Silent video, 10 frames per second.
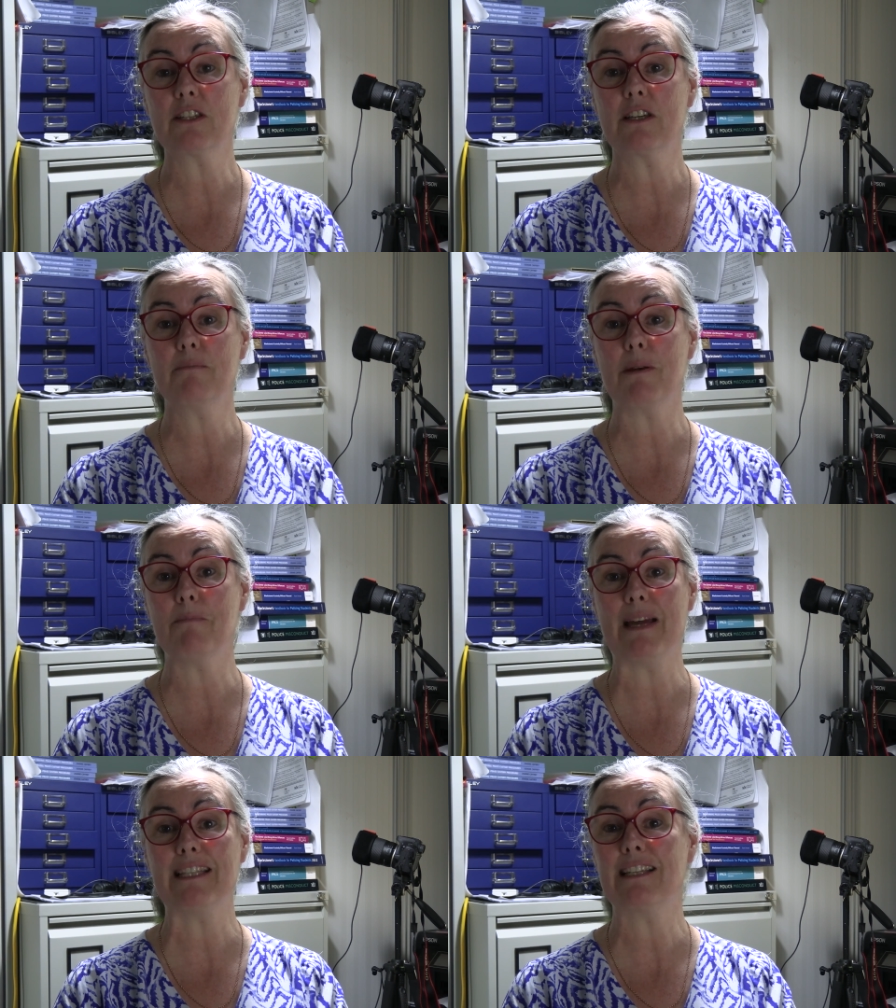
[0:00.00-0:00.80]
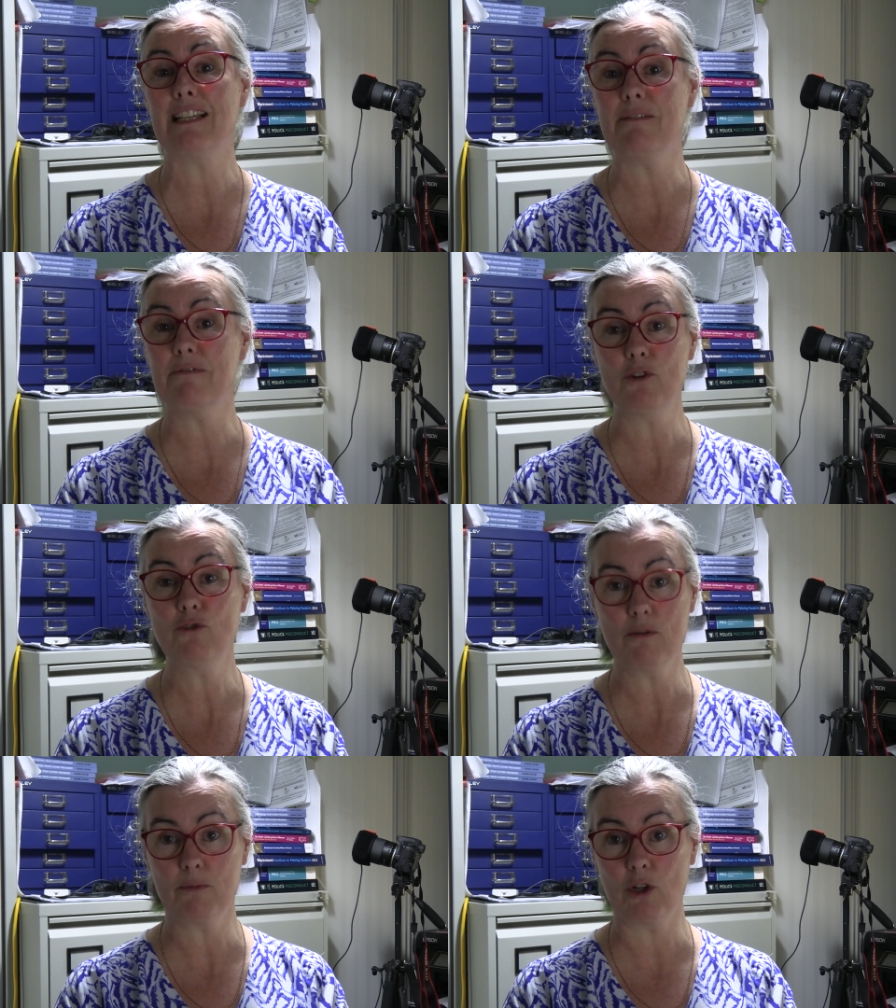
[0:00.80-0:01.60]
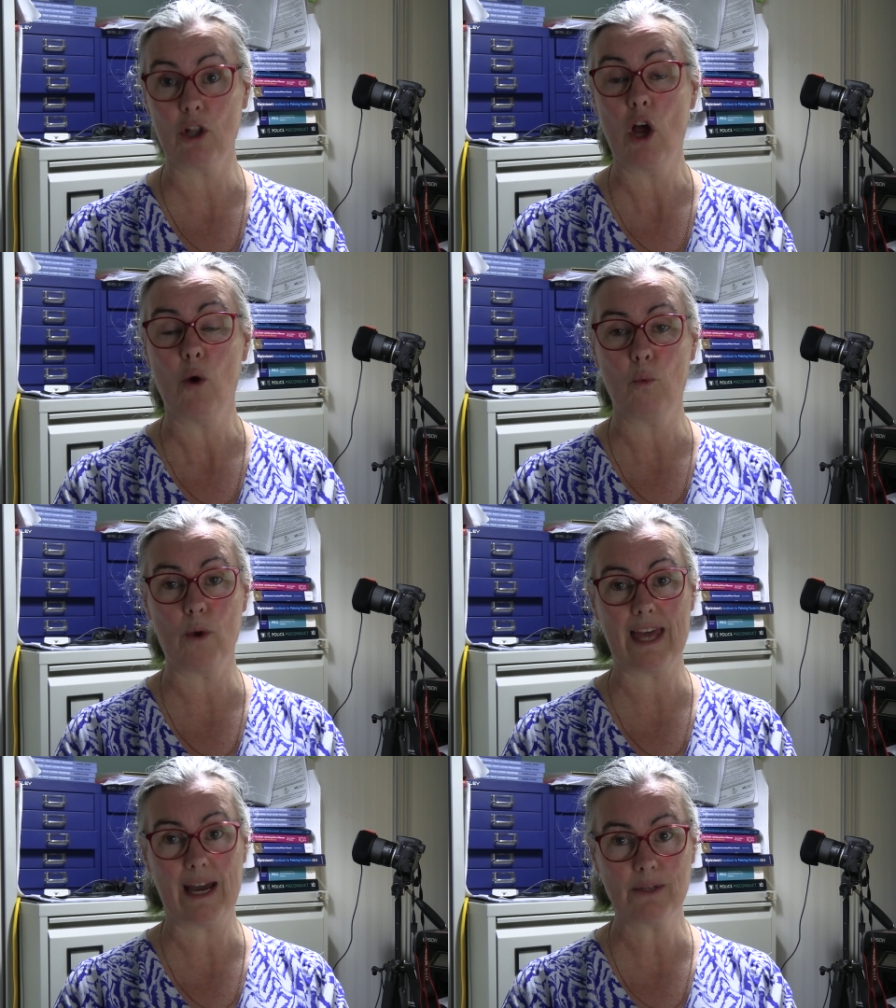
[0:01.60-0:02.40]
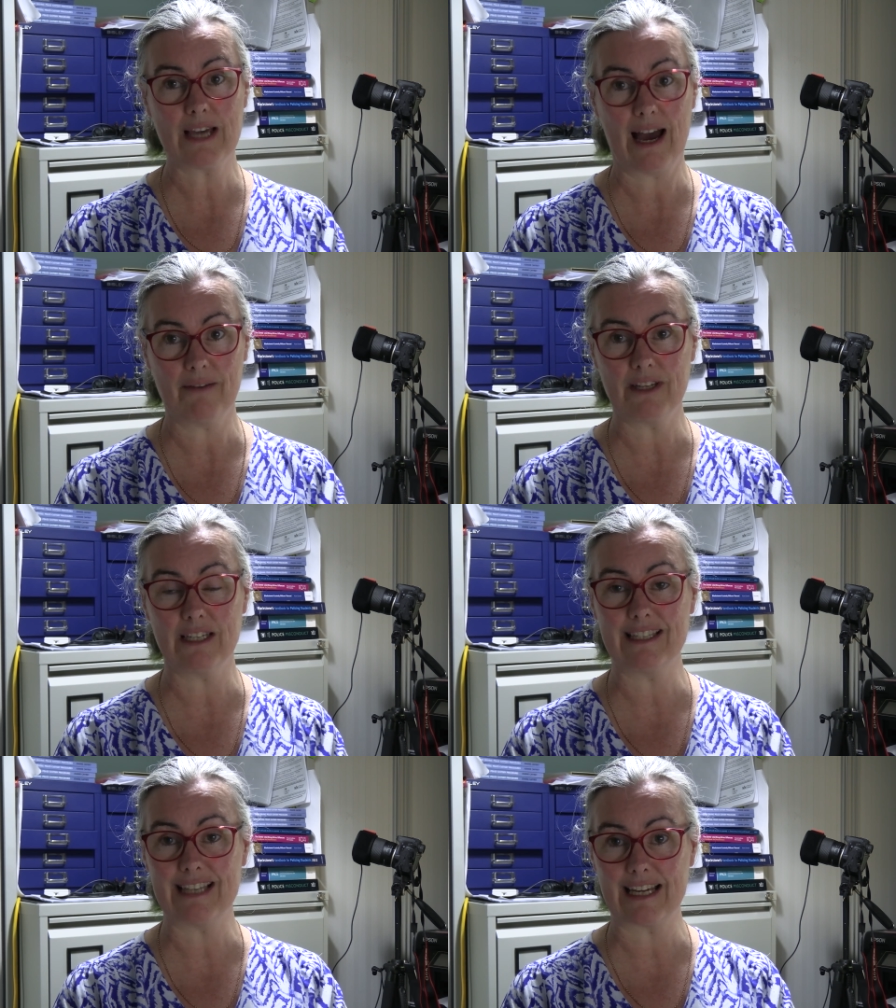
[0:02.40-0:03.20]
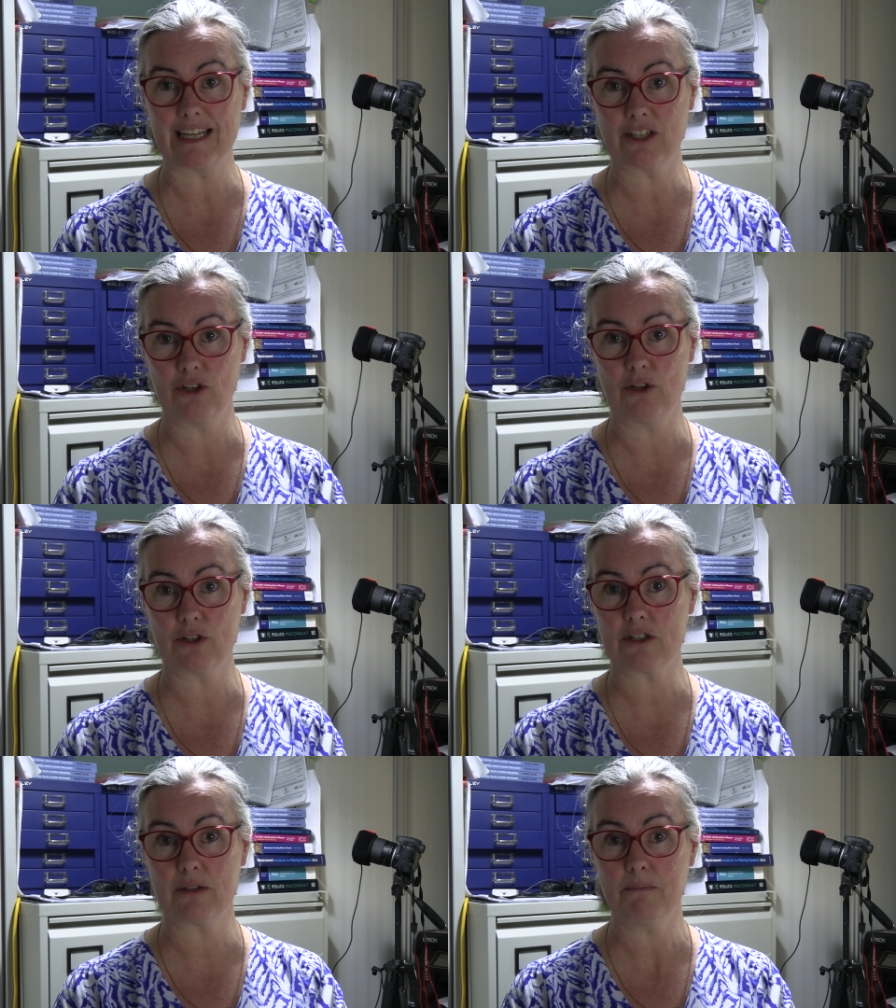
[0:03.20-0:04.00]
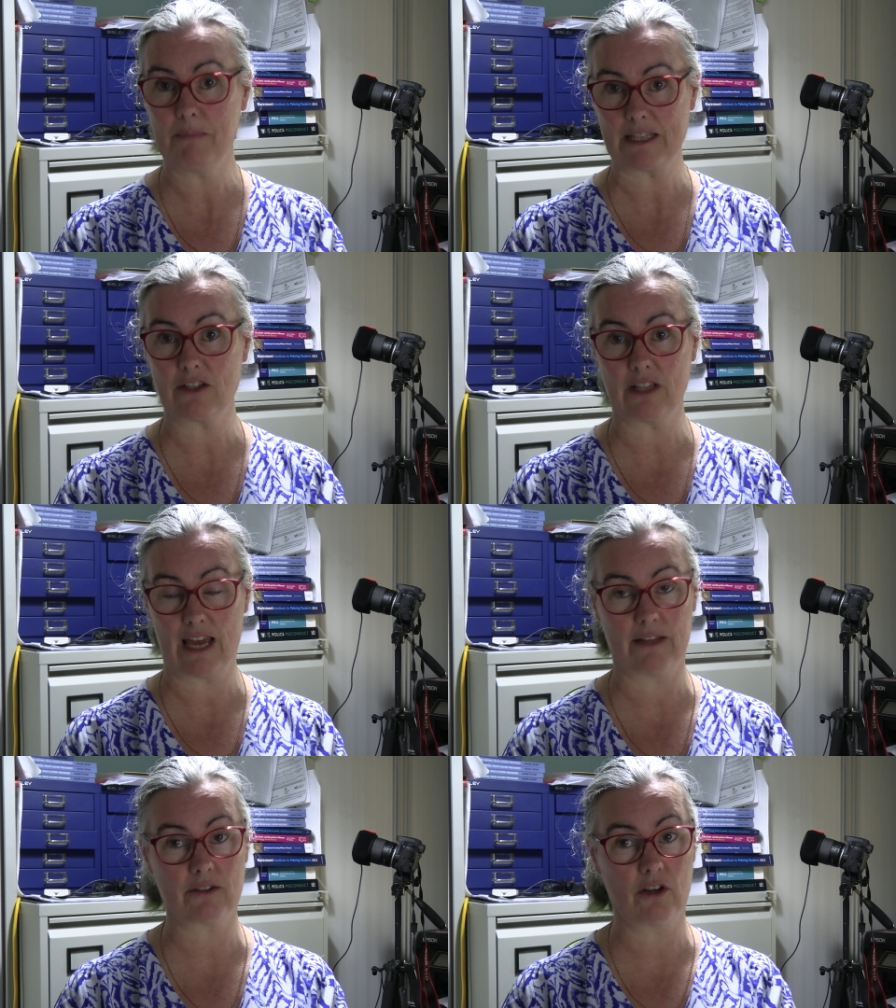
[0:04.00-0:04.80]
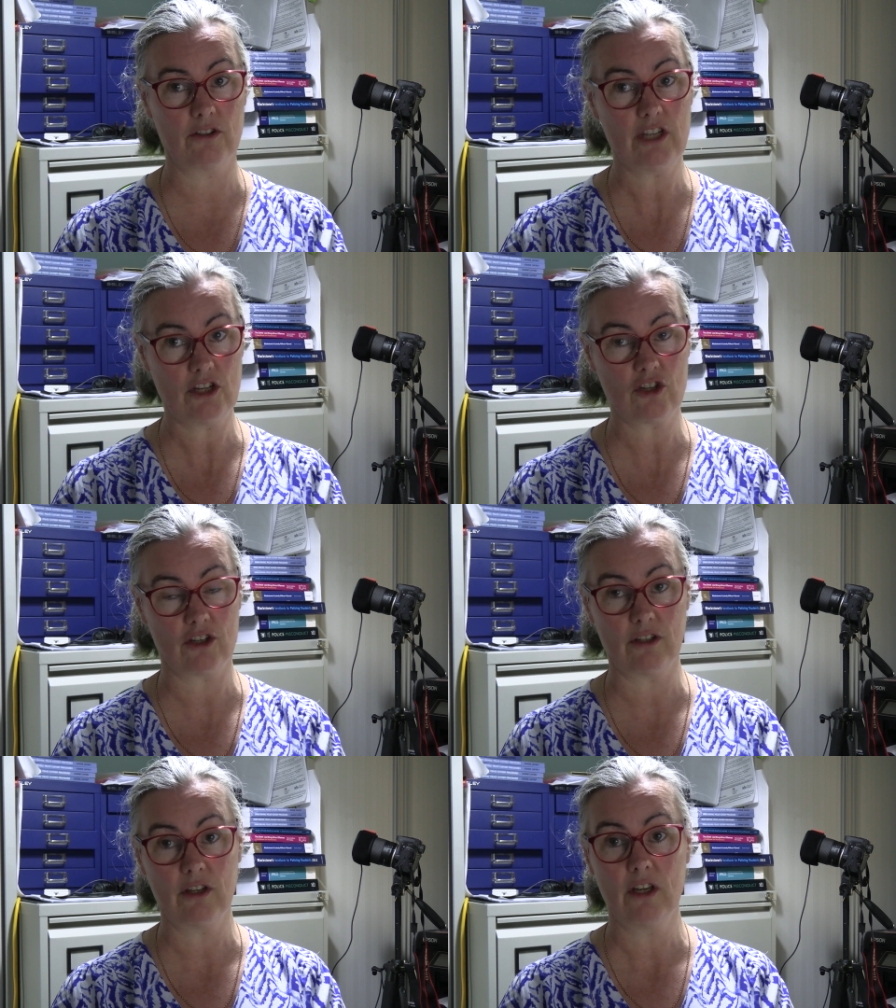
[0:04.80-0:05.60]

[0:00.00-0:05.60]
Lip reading: can be mentally vulnerable without having a diagnosed mental health condition.